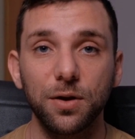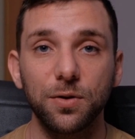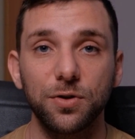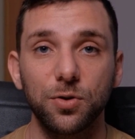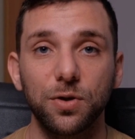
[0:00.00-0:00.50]

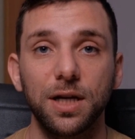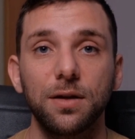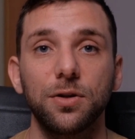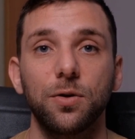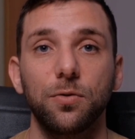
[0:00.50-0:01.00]
you to
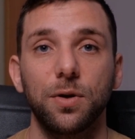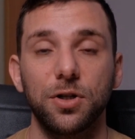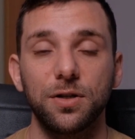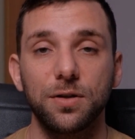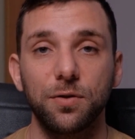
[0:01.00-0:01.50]
create two
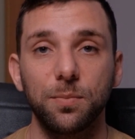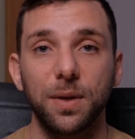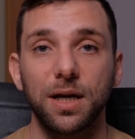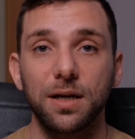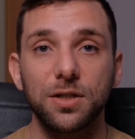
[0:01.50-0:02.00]
versions of your
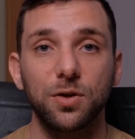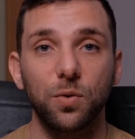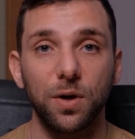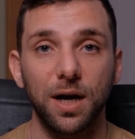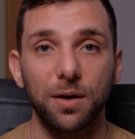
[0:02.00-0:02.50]
page
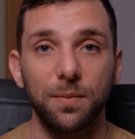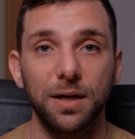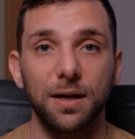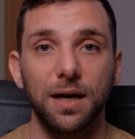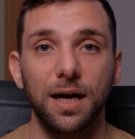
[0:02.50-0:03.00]
or
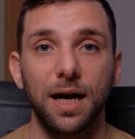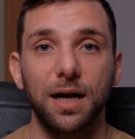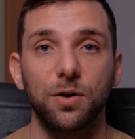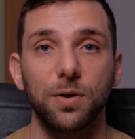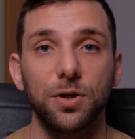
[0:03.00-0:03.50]
element,
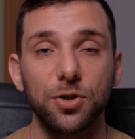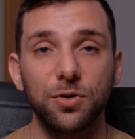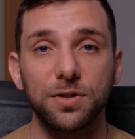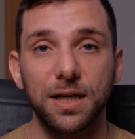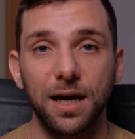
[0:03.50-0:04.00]
and you can
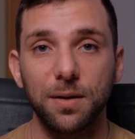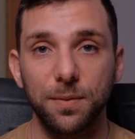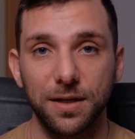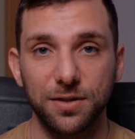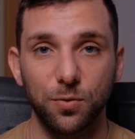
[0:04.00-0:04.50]
choose the
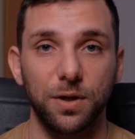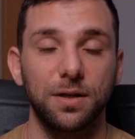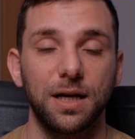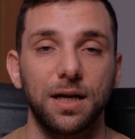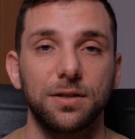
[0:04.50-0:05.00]
elements you want
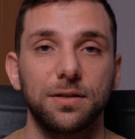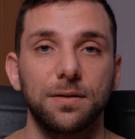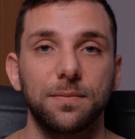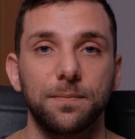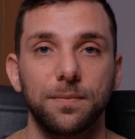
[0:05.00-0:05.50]
to
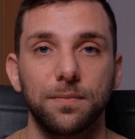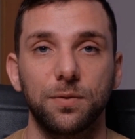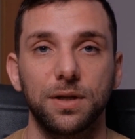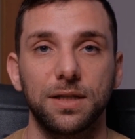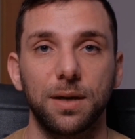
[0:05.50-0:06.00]
test.
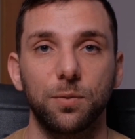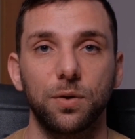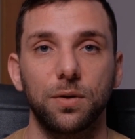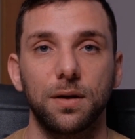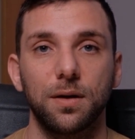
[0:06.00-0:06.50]
For
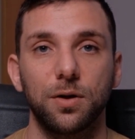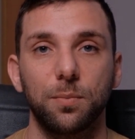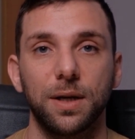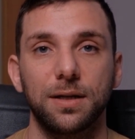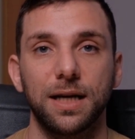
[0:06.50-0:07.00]
example,
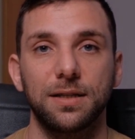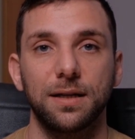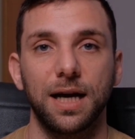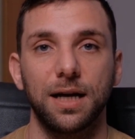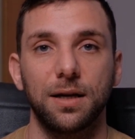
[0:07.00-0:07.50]
you might
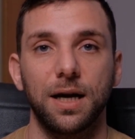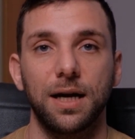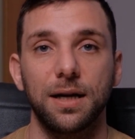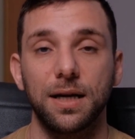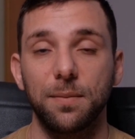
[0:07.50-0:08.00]
test the
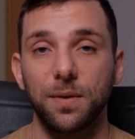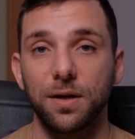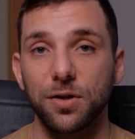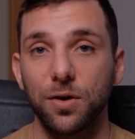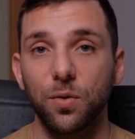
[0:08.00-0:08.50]
headline,
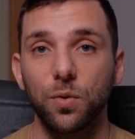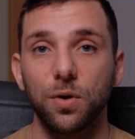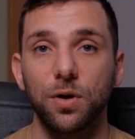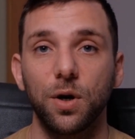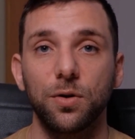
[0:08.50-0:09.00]
image,
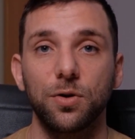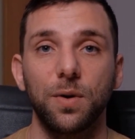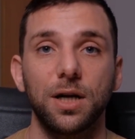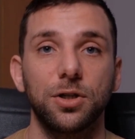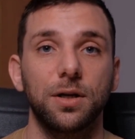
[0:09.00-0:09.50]
or call
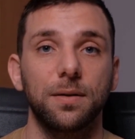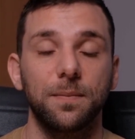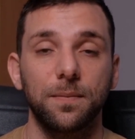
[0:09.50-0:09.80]
to action.